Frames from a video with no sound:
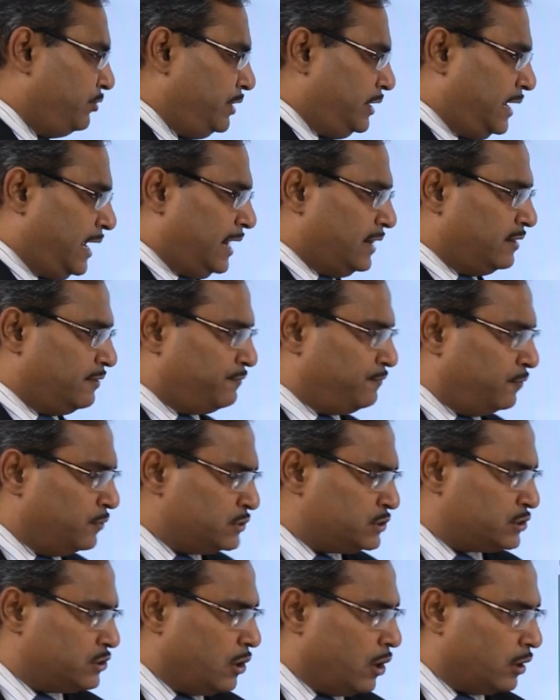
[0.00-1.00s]
3 and the
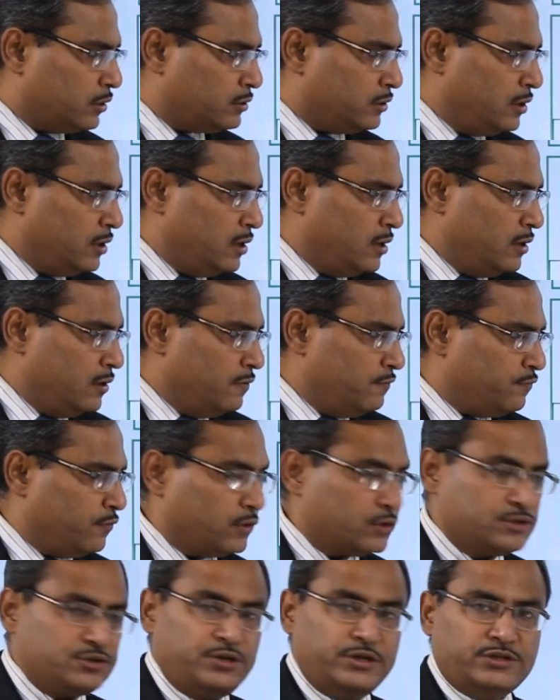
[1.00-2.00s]
fourth slot
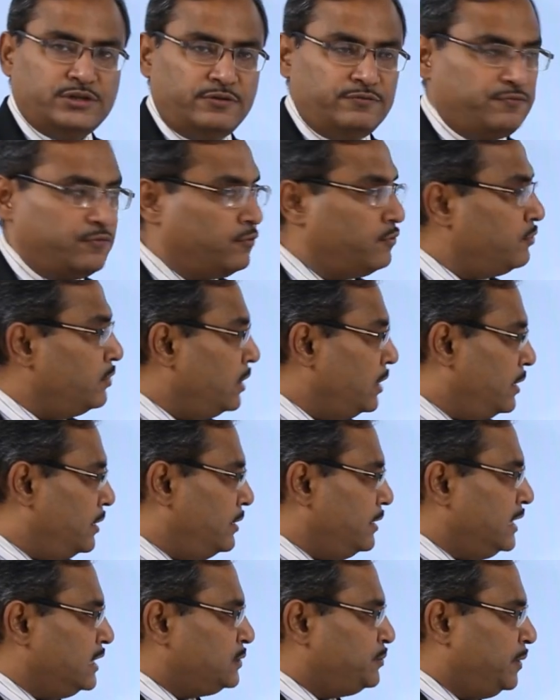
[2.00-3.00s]
for station 4
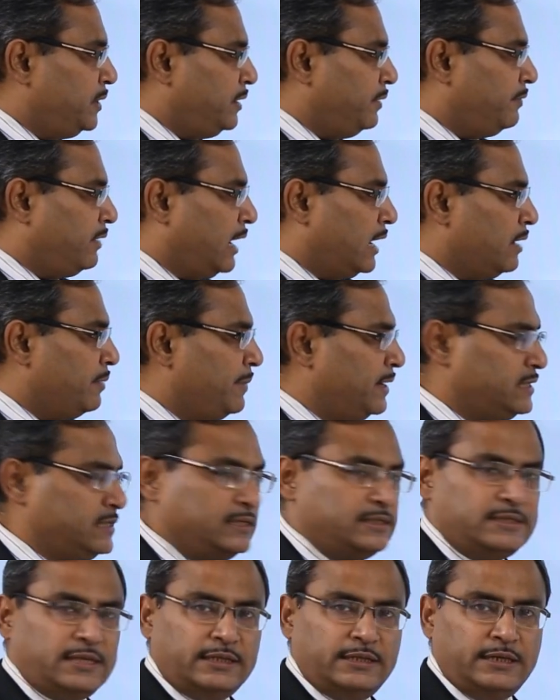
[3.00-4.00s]
respective color
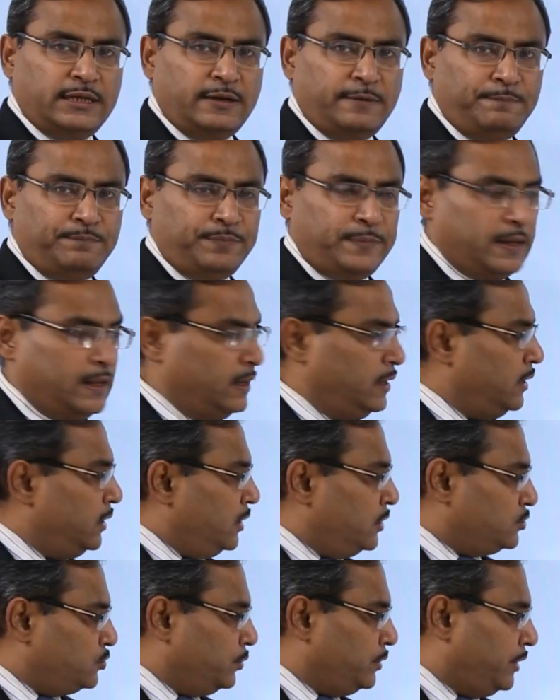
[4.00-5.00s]
matchings are there.
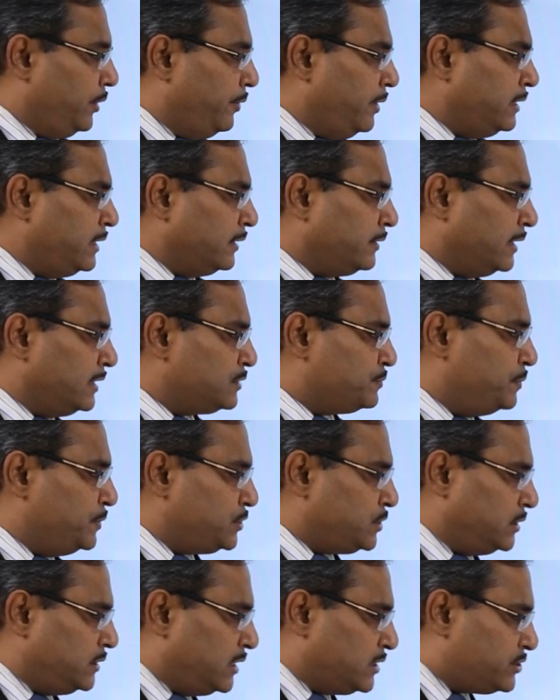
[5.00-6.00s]
So, during the
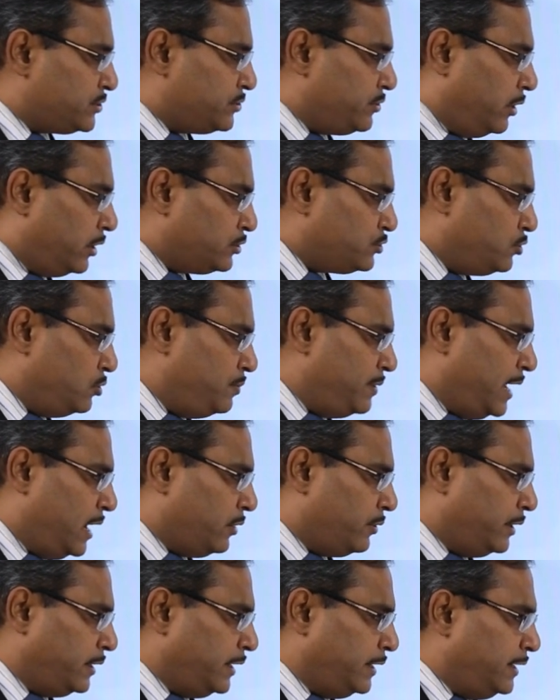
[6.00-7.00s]
transmission the slots will be
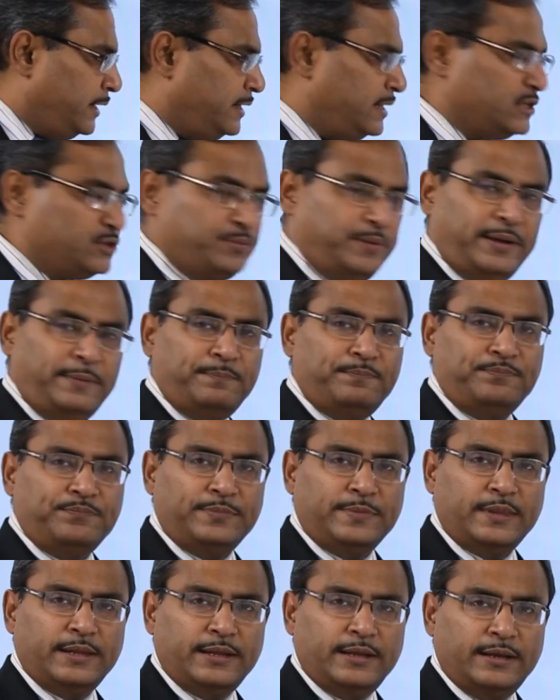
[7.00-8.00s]
allocated in this way.
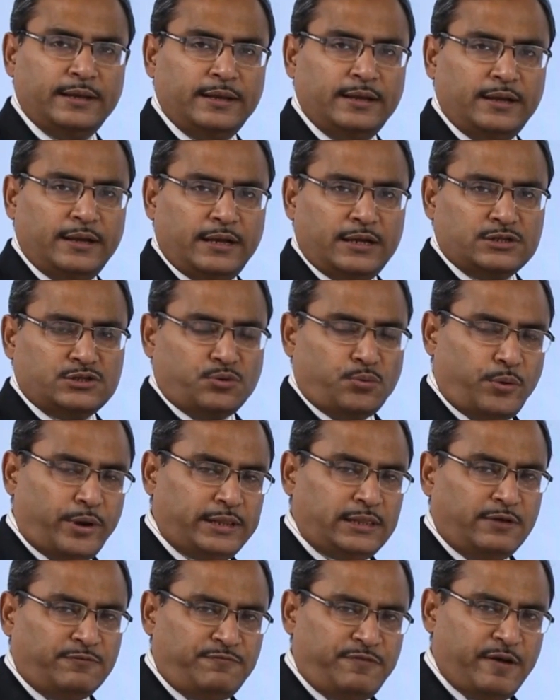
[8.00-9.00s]
So,
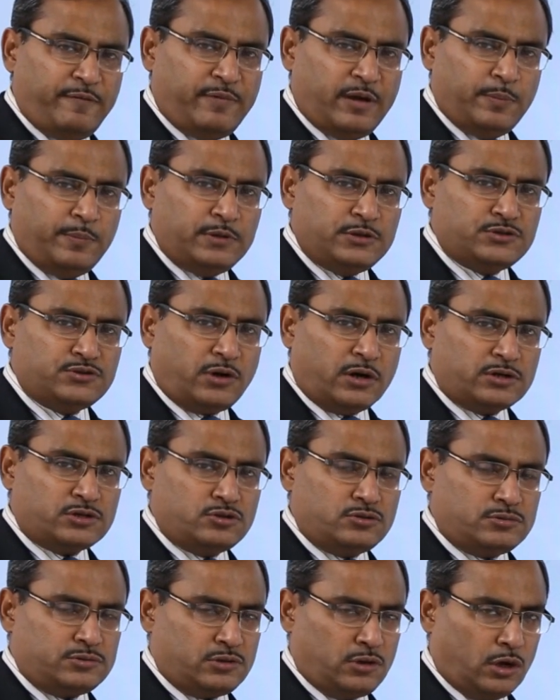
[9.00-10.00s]
when the favorable
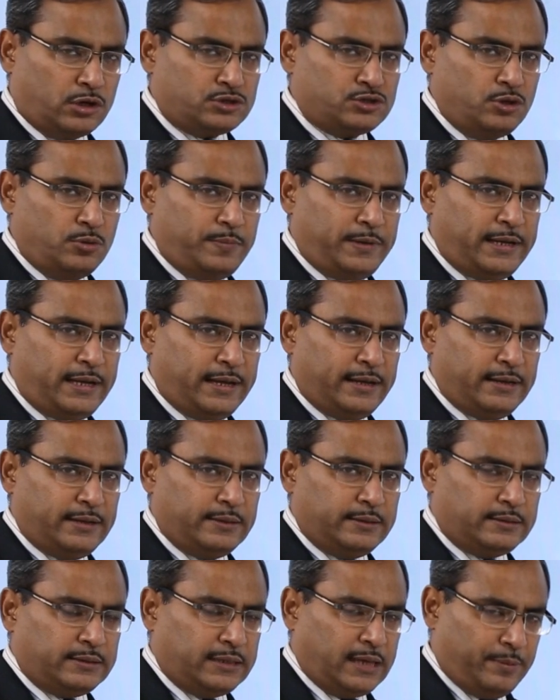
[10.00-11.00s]
slots, slots will be
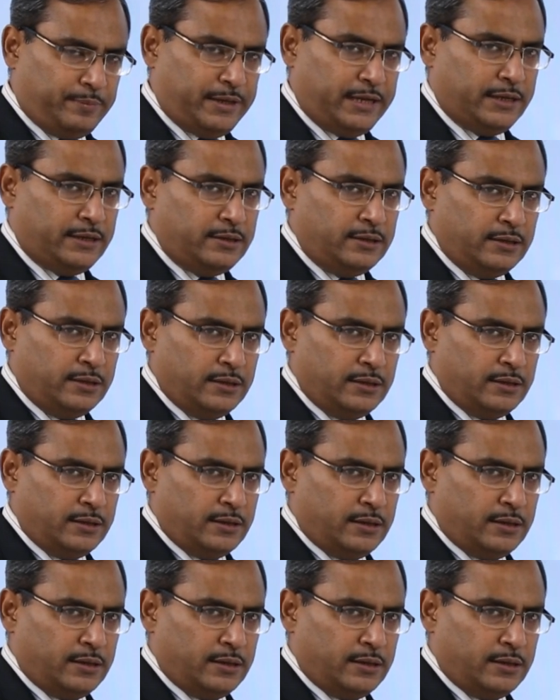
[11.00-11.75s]
coming